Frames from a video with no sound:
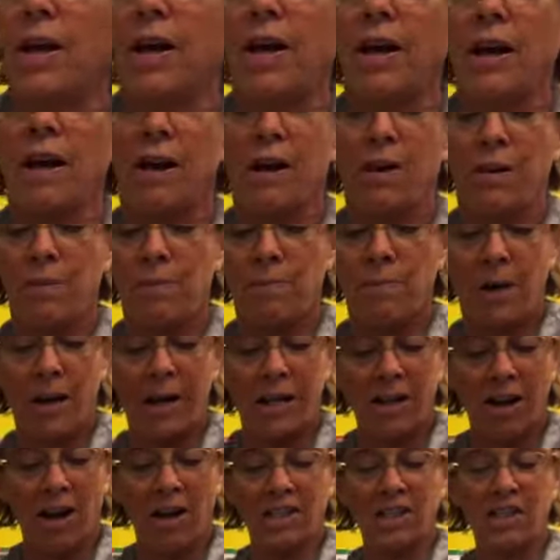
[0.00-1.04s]
Oh my
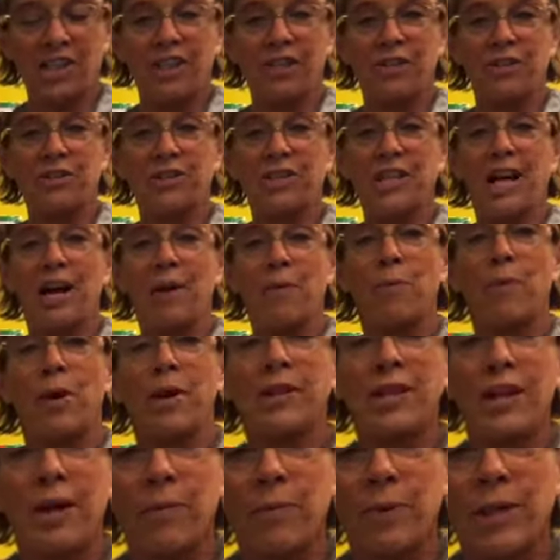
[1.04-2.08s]
gosh, here's that one
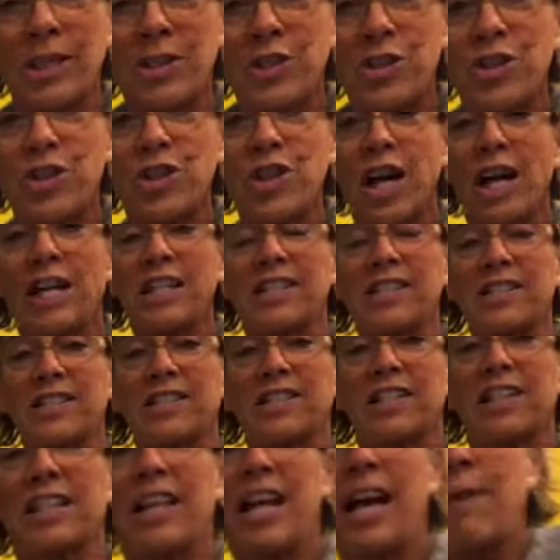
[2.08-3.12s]
that we just
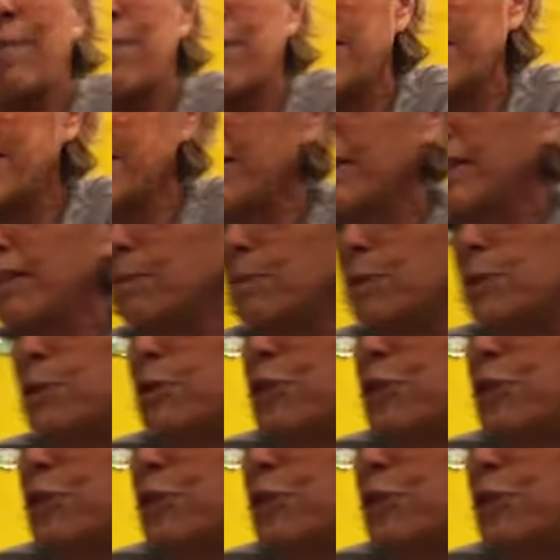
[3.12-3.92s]
clapped the syllables